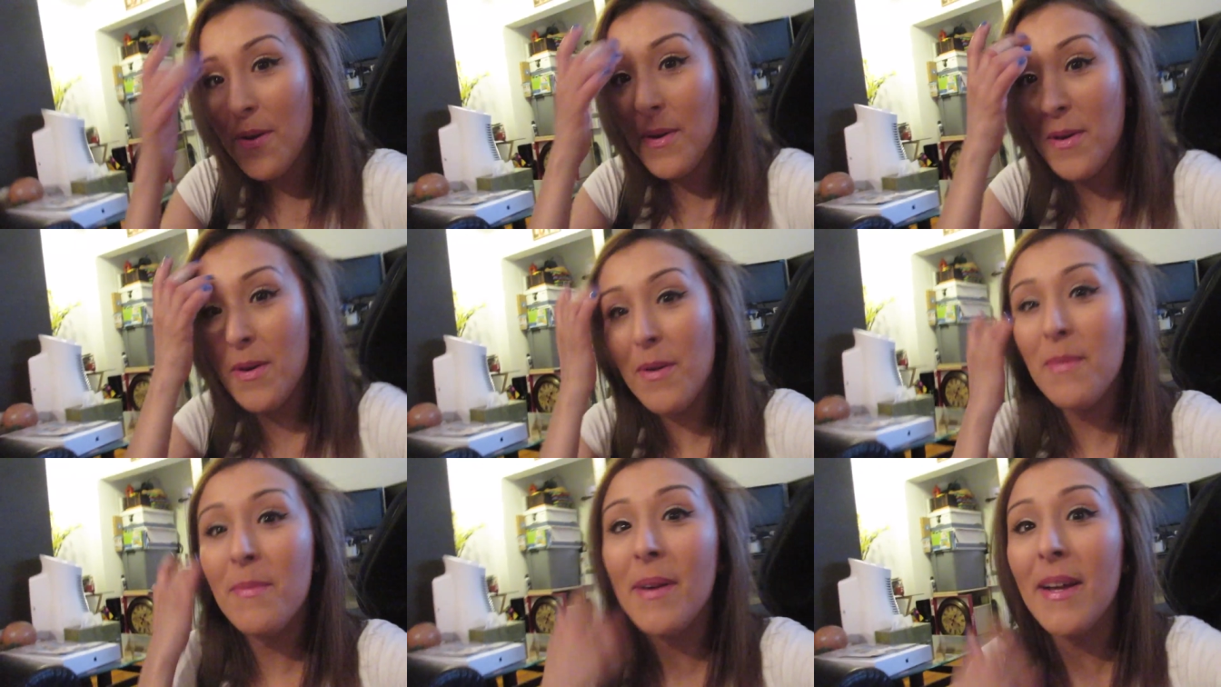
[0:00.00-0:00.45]

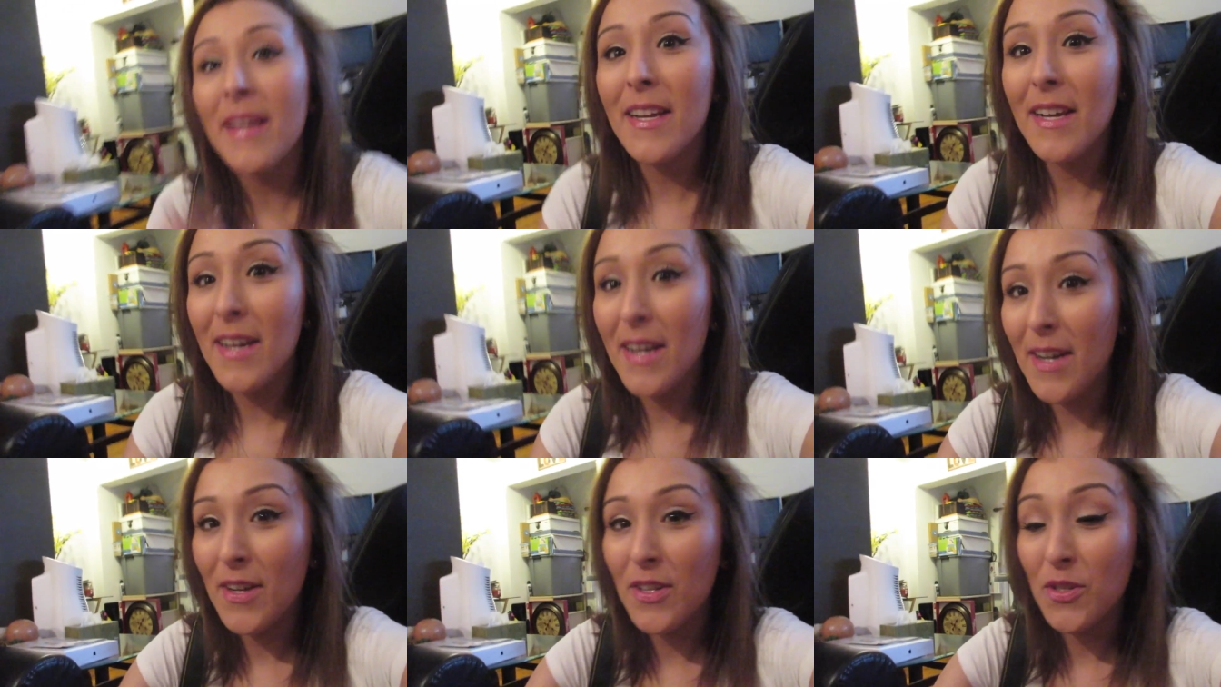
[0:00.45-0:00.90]
oh my
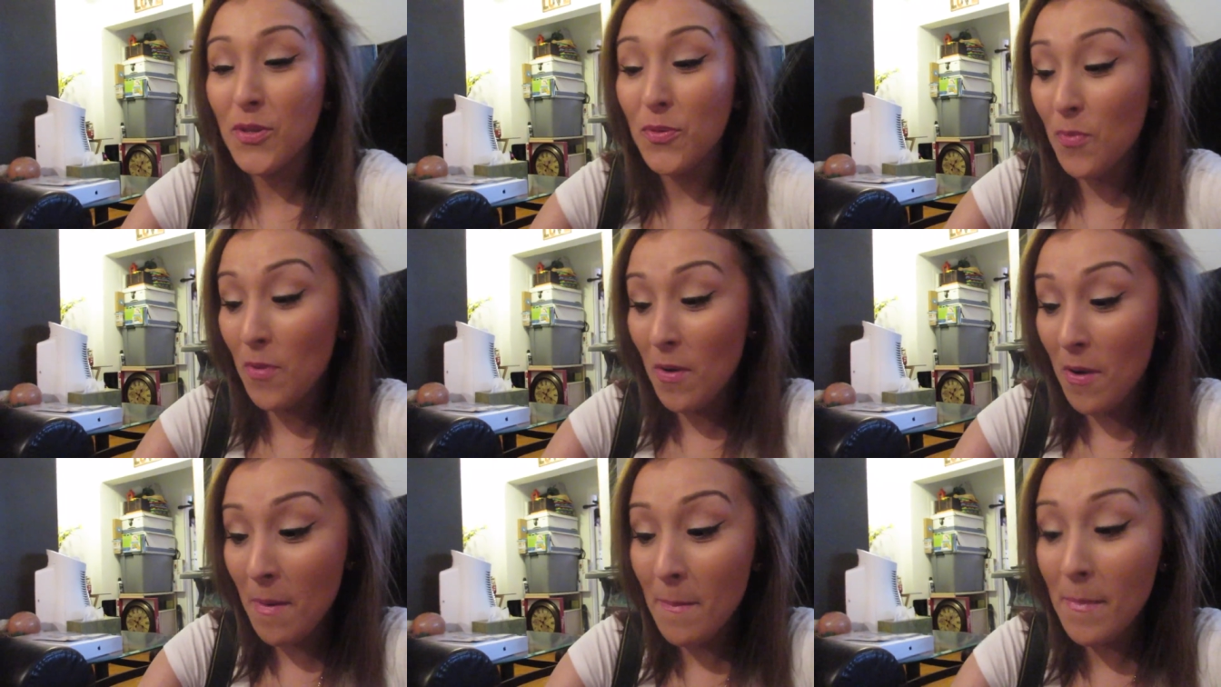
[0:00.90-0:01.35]
gosh,
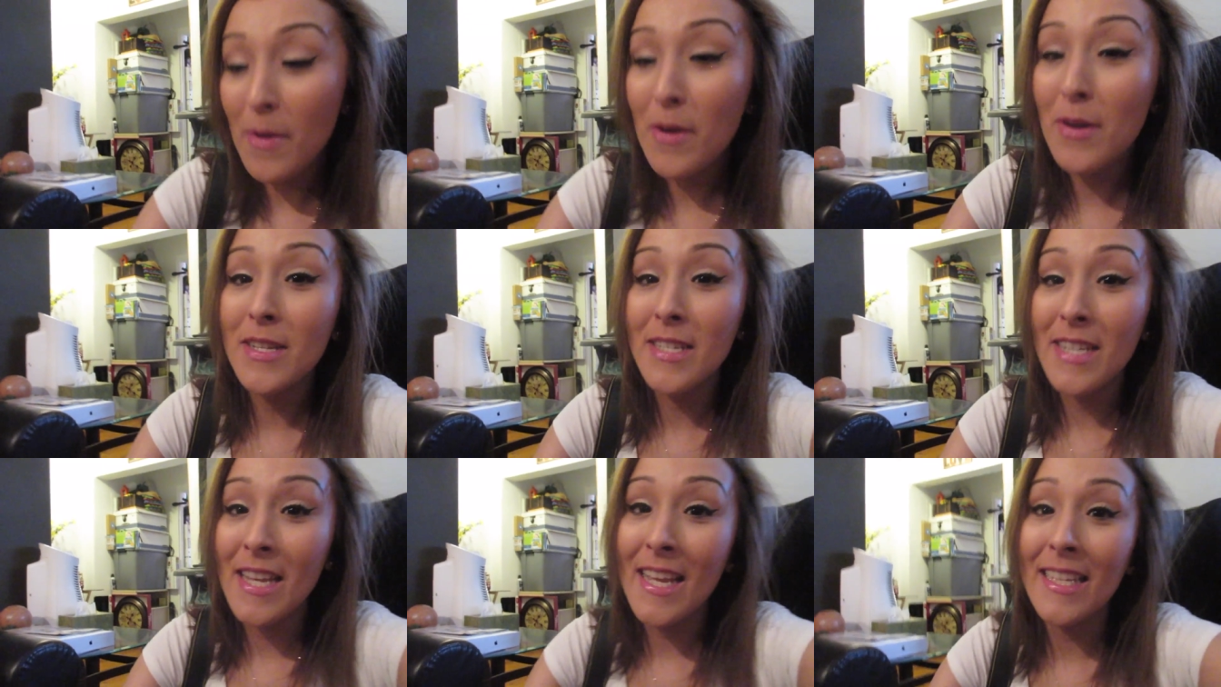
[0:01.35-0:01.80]
one
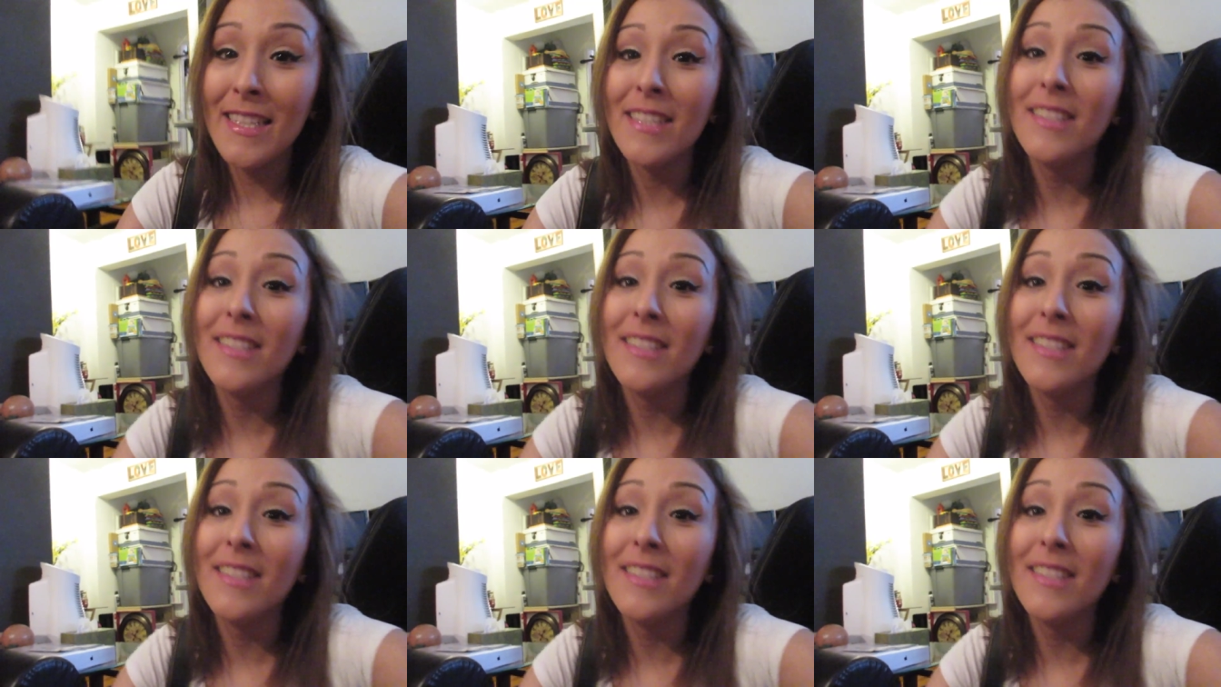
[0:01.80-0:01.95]
more day